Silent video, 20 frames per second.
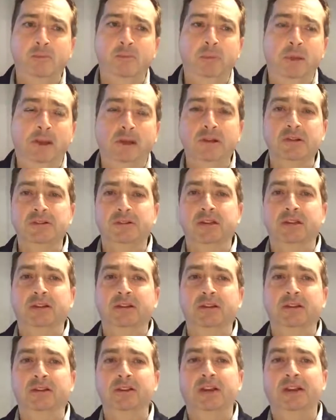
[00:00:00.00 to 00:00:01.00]
because
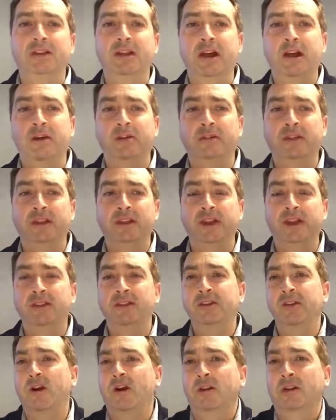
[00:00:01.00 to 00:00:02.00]
you know that you're
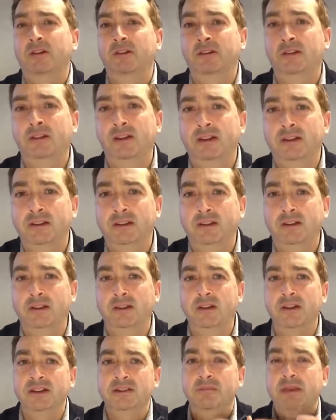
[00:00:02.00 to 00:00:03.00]
not
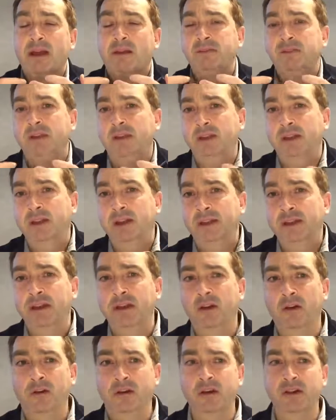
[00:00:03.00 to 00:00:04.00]
going to be able to learn,
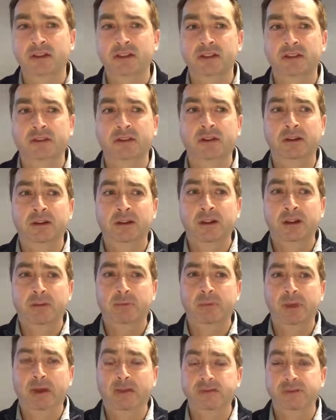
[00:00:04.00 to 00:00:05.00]
you're not going to
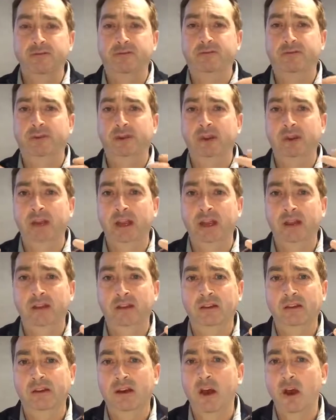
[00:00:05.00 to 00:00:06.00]
be able to fully
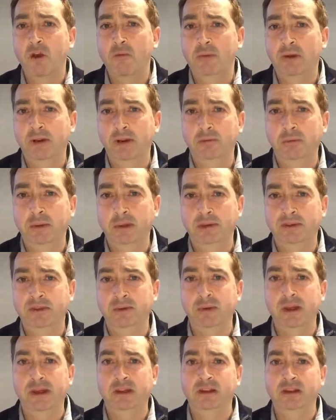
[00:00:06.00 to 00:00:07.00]
open up
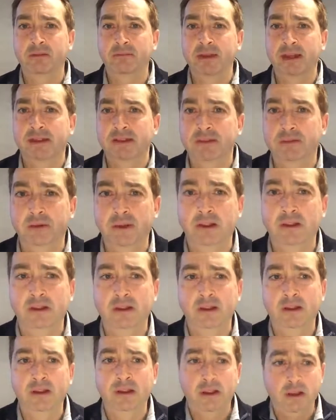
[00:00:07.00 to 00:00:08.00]
to it and commit to it,
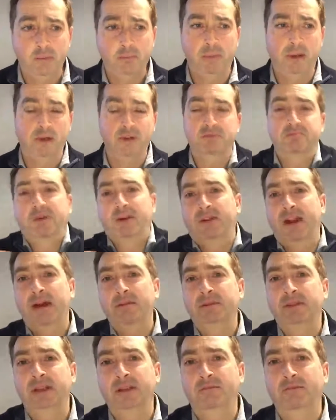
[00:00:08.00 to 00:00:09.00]
because
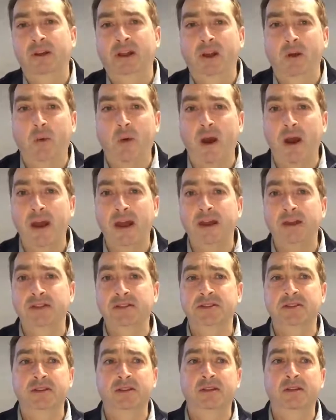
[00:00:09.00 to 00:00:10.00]
perhaps it
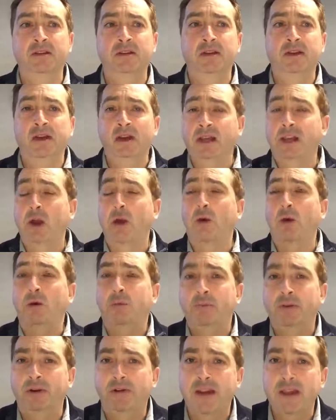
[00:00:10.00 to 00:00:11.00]
requires
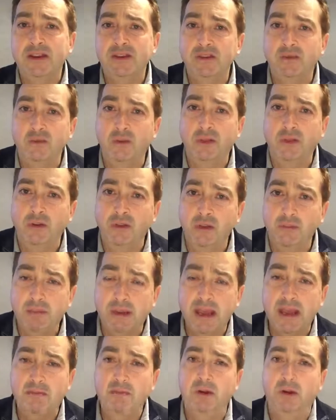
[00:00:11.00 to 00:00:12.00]
cooperation with other
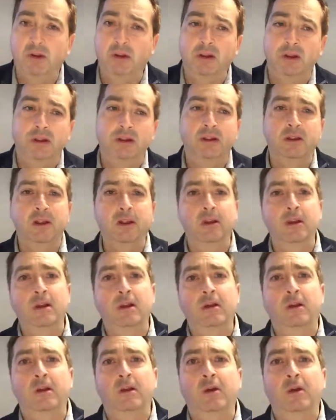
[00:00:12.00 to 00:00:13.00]
people,
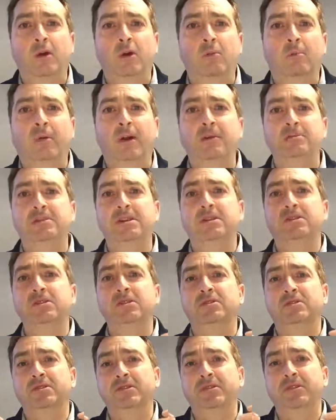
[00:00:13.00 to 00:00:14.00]
or perhaps you
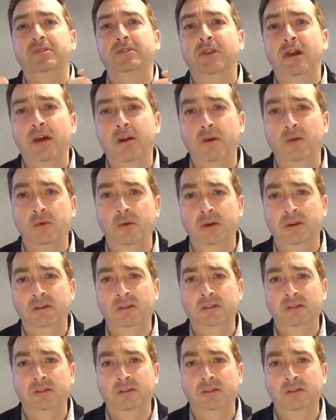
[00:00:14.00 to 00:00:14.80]
just know